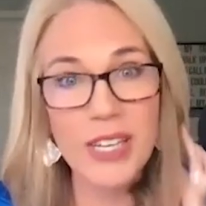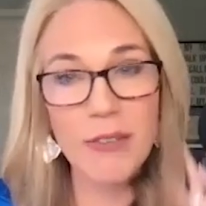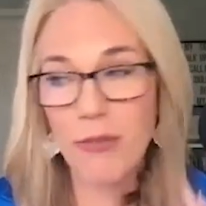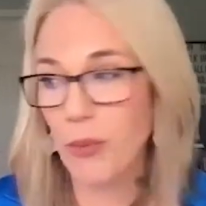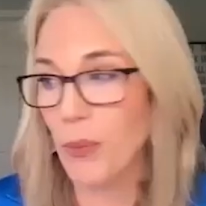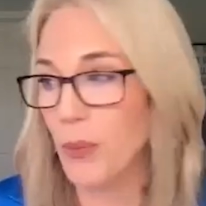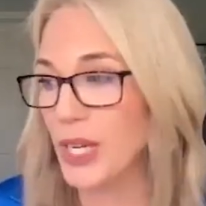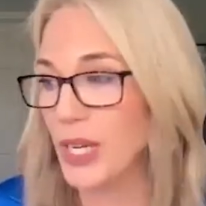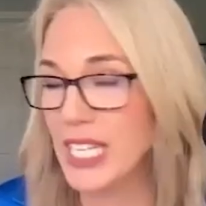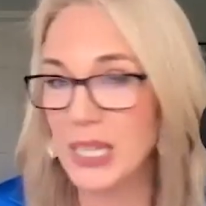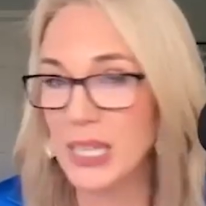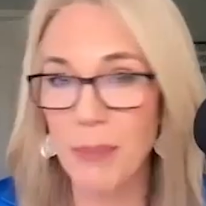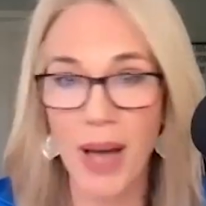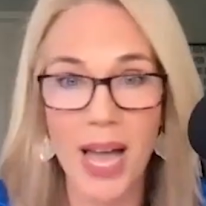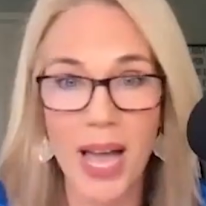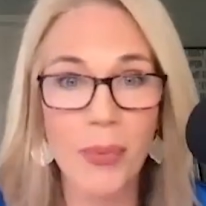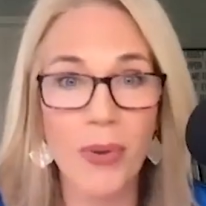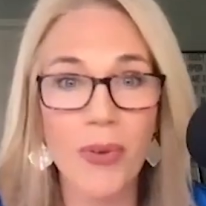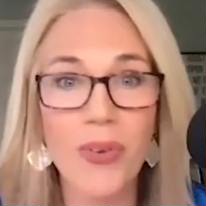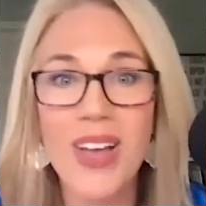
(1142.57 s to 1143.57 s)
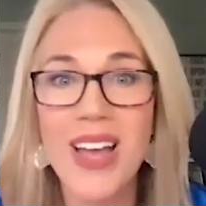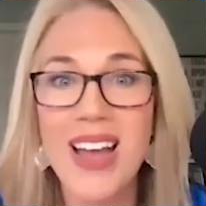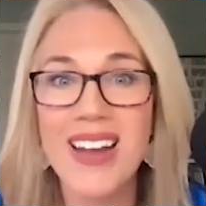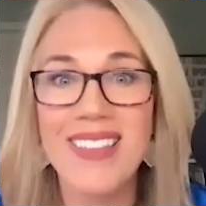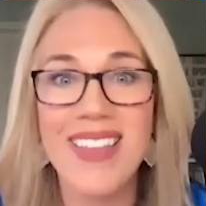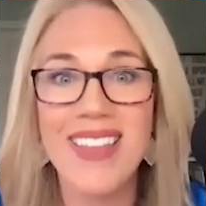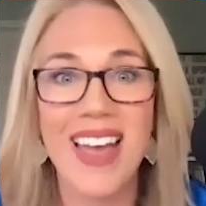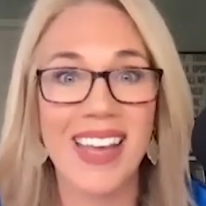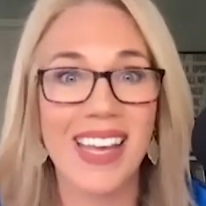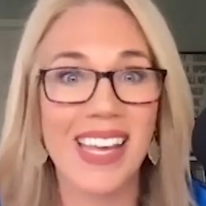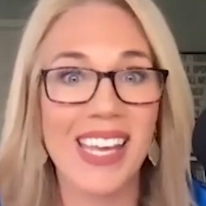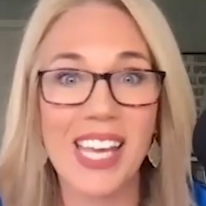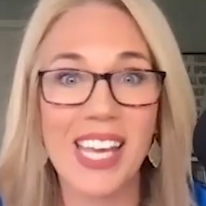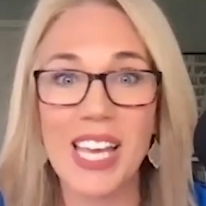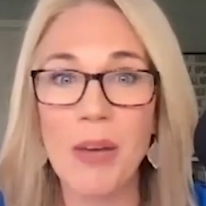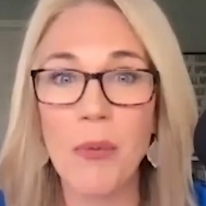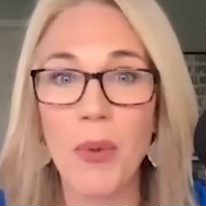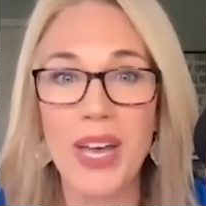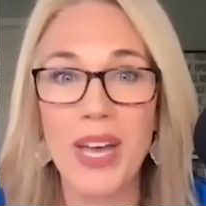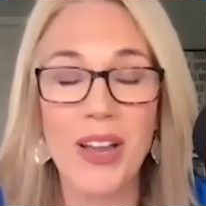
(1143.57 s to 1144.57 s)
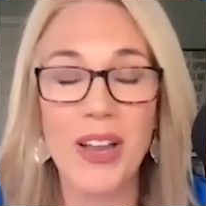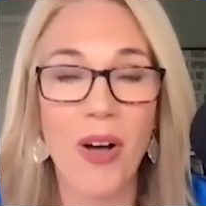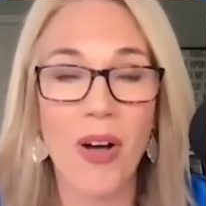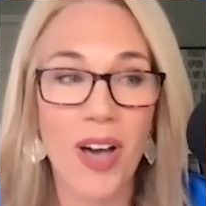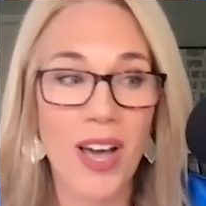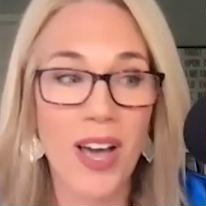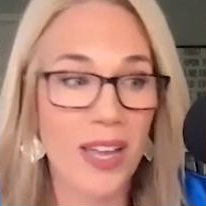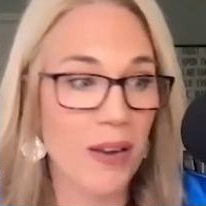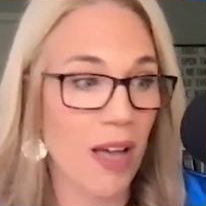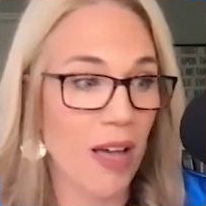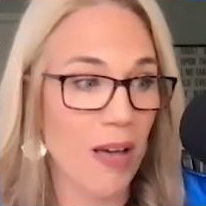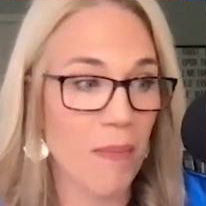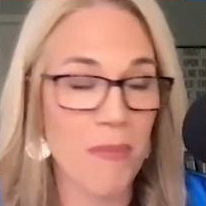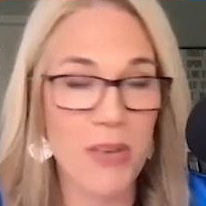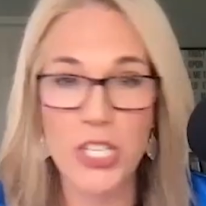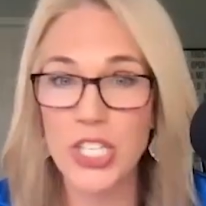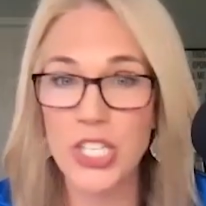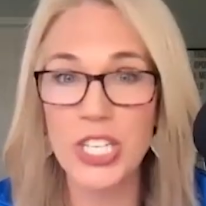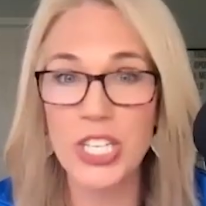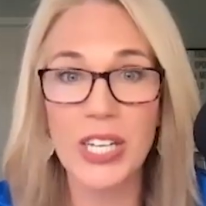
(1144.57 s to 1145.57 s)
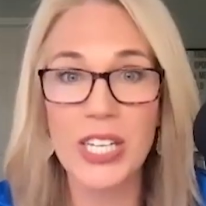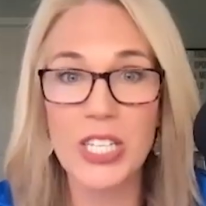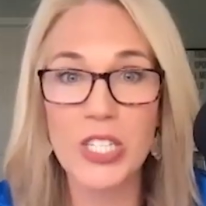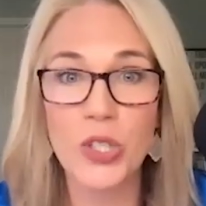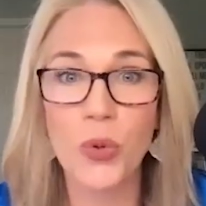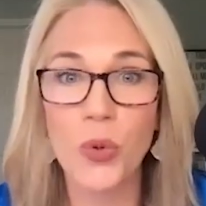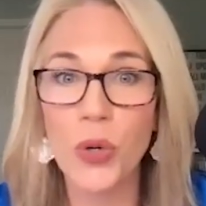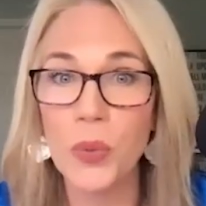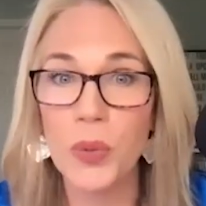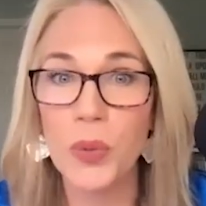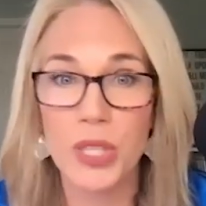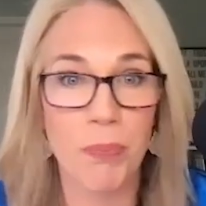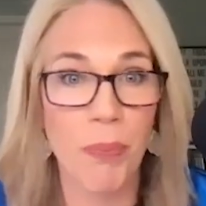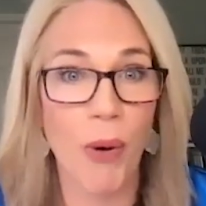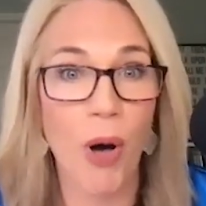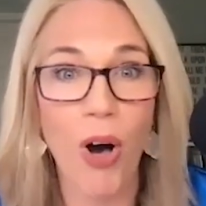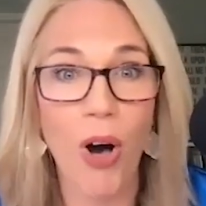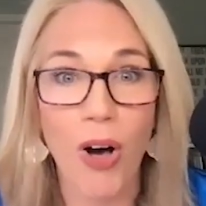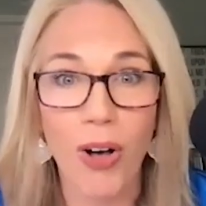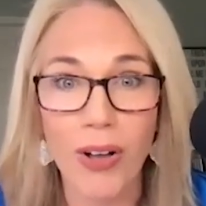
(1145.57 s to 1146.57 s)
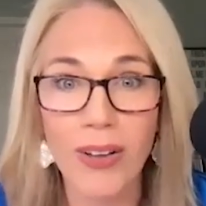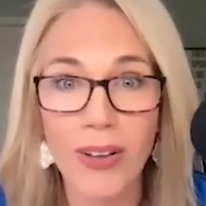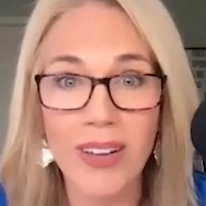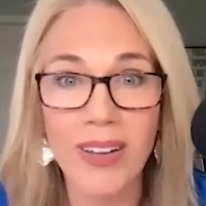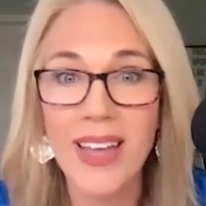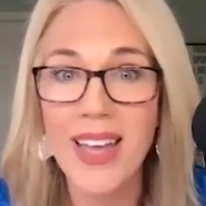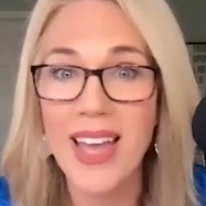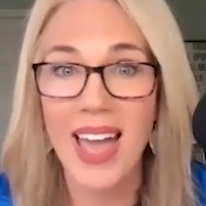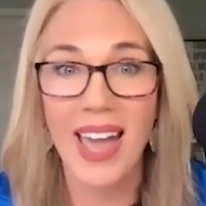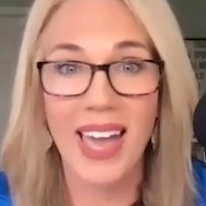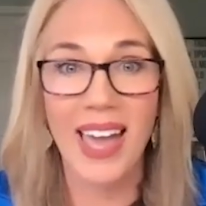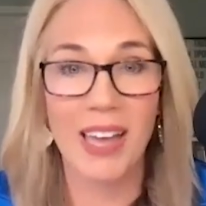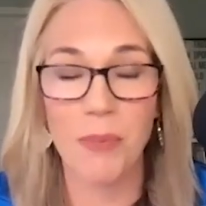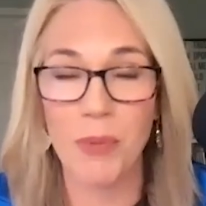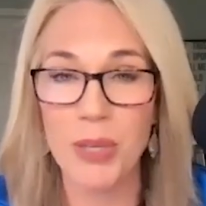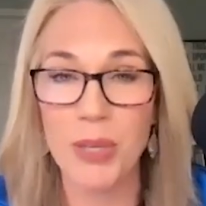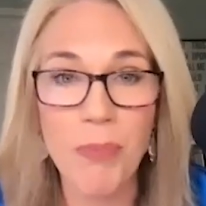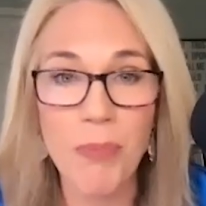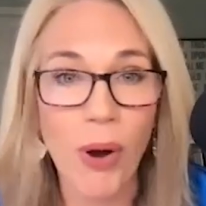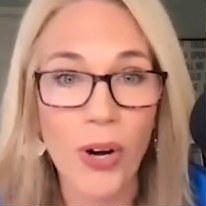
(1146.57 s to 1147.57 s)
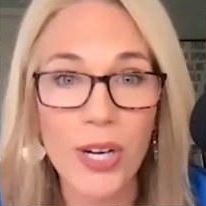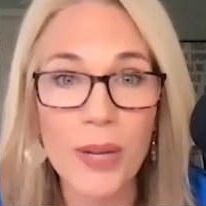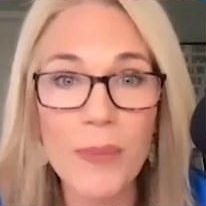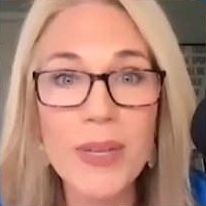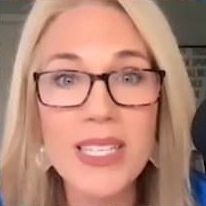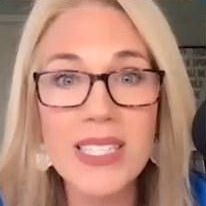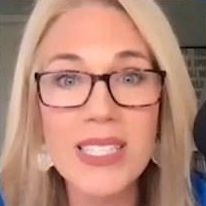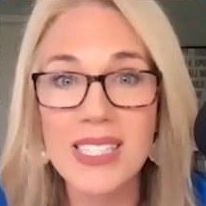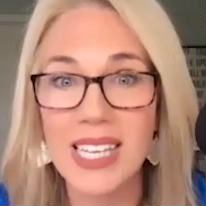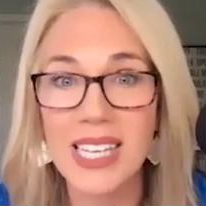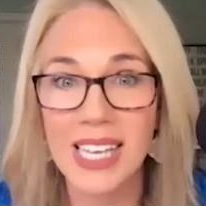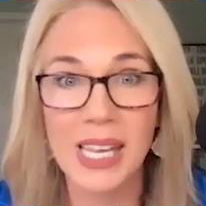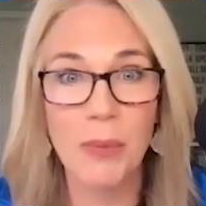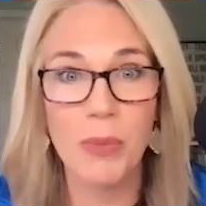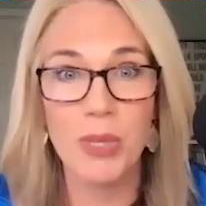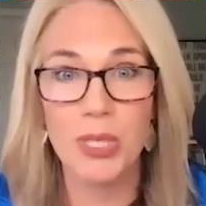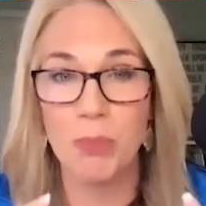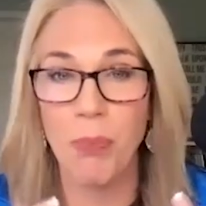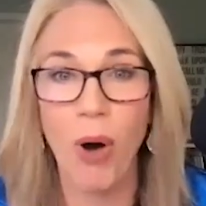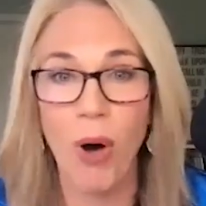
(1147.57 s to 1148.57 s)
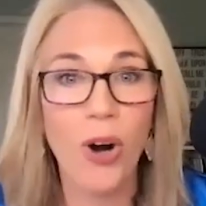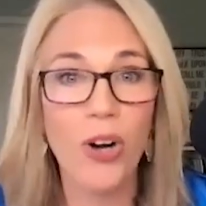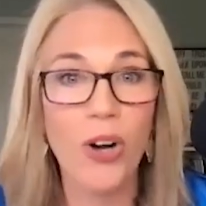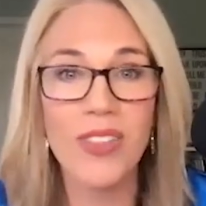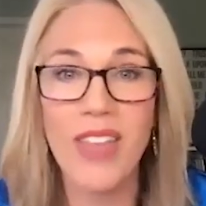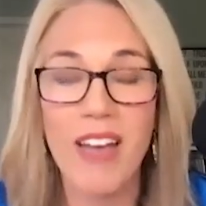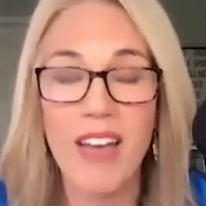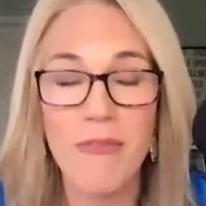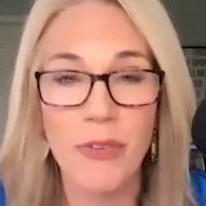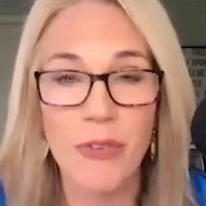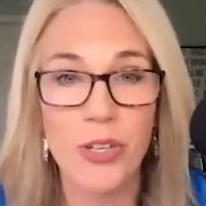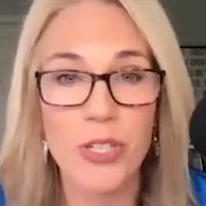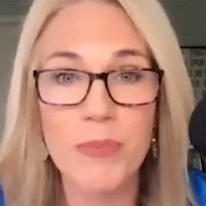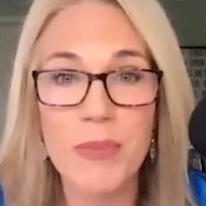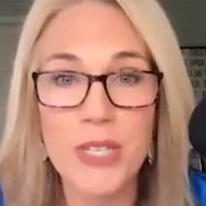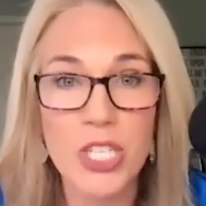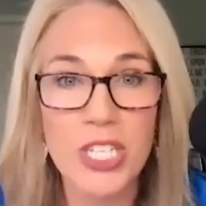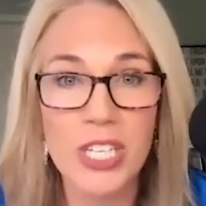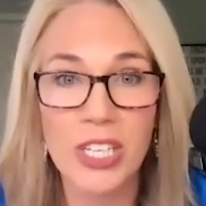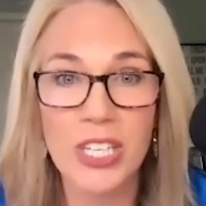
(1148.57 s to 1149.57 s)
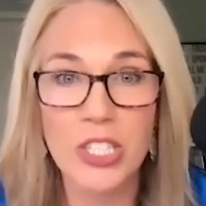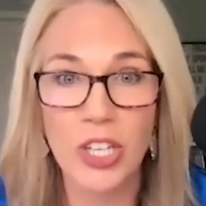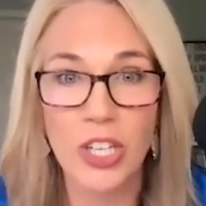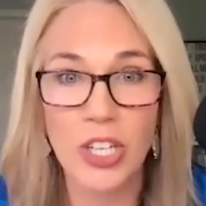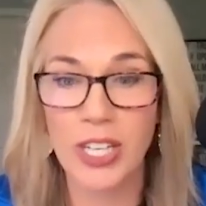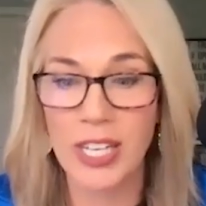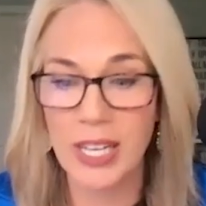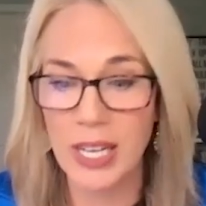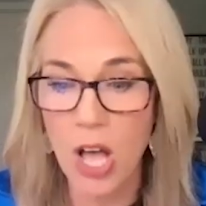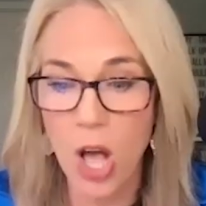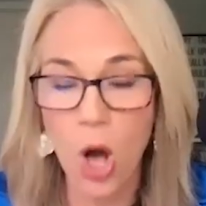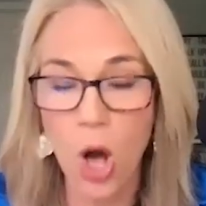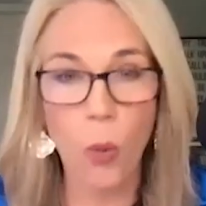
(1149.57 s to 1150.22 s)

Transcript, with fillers: and from reading the Bible that he went on a missionary tour with Paul and with Barnabas. He was part of that first missionary journey.